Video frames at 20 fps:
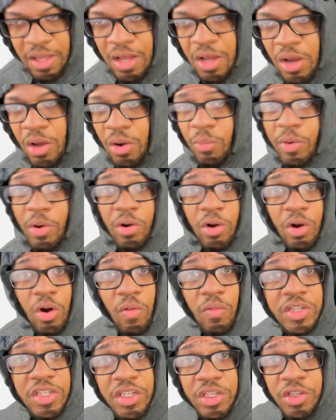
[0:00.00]
and we're gonna go over
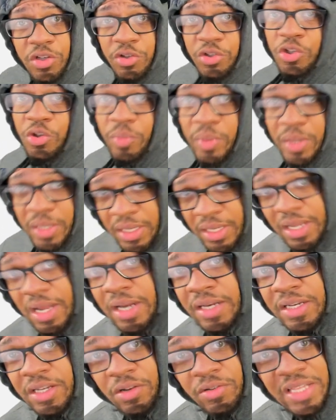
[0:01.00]
to YouTube and
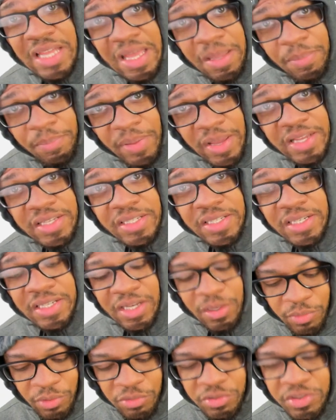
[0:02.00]
incognito tab, paste it, and
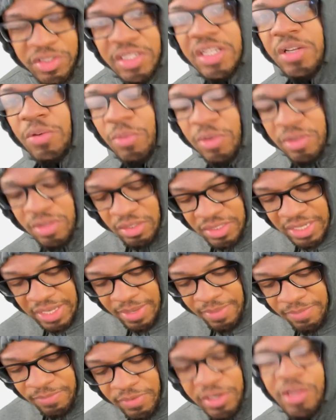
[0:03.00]
we're gonna see what the top
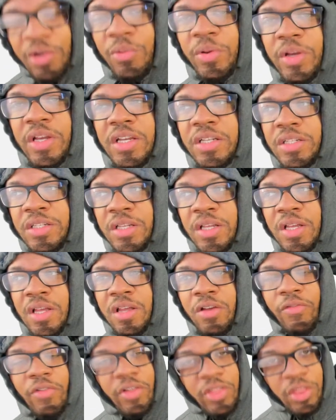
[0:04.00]
video is
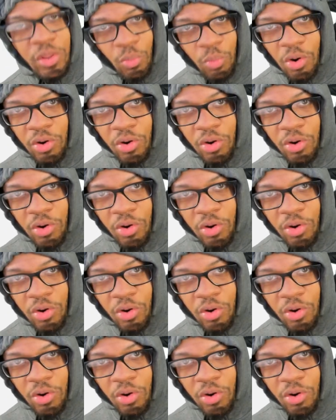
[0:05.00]
for the word